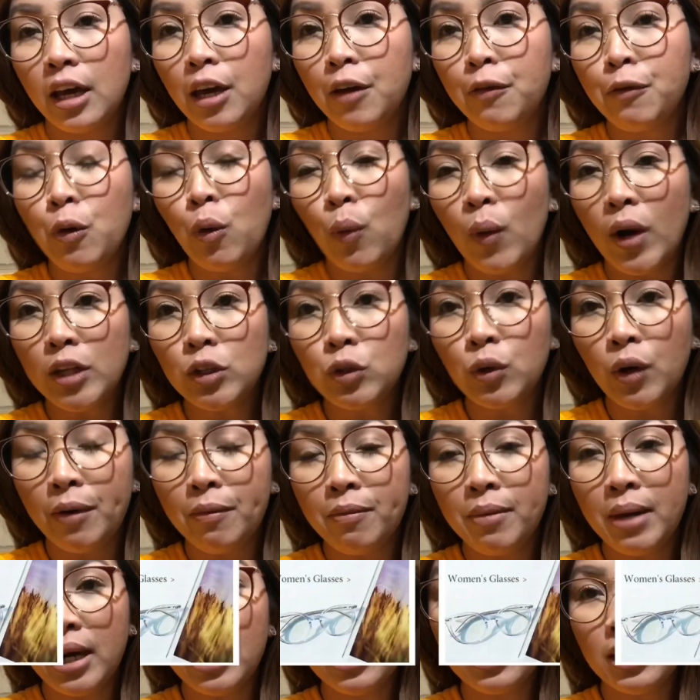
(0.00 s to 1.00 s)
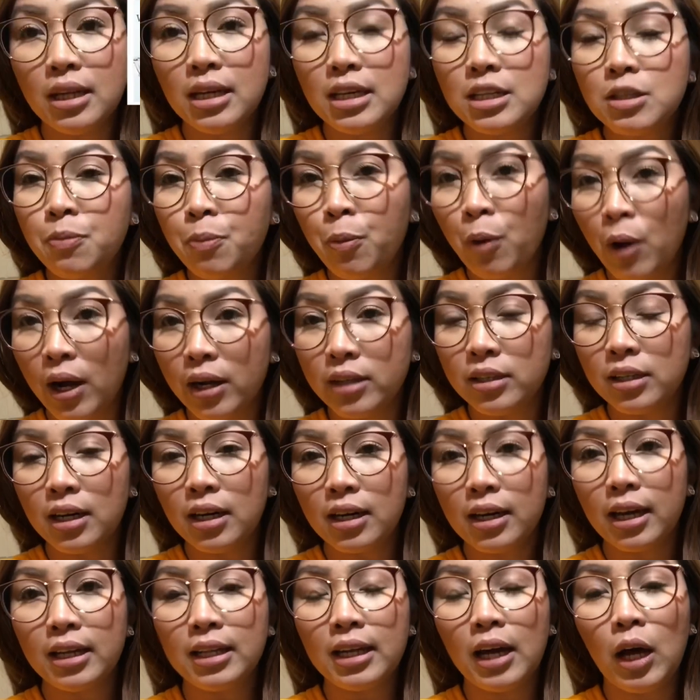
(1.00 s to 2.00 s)
If you want to avail this
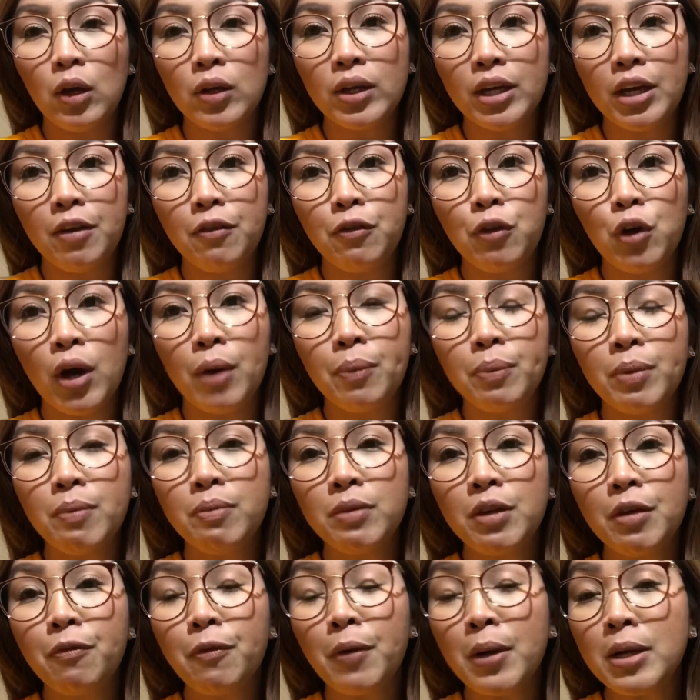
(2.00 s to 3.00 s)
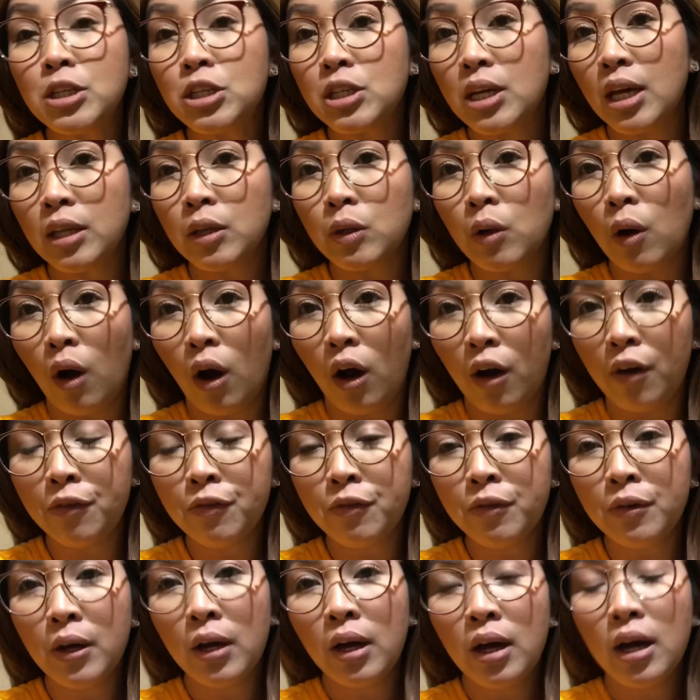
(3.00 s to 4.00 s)
product and I'll give you a 50% off
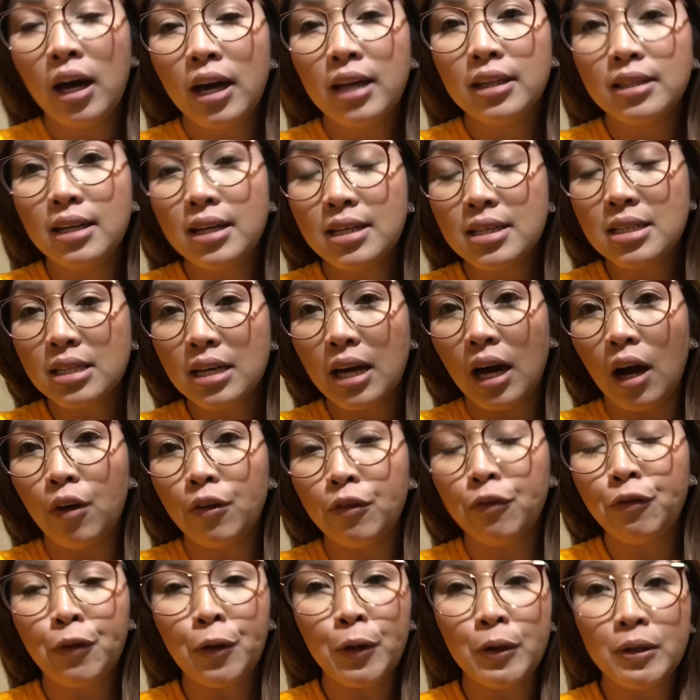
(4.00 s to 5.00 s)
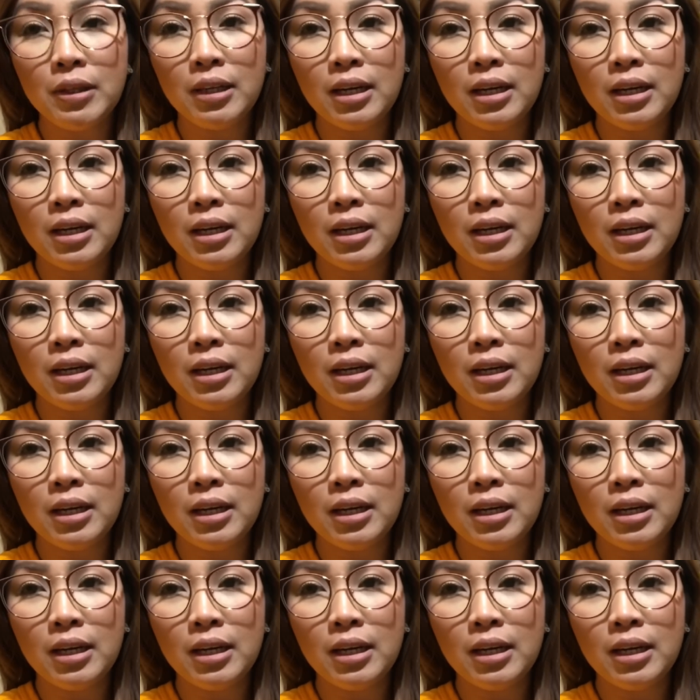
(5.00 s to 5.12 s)
discount for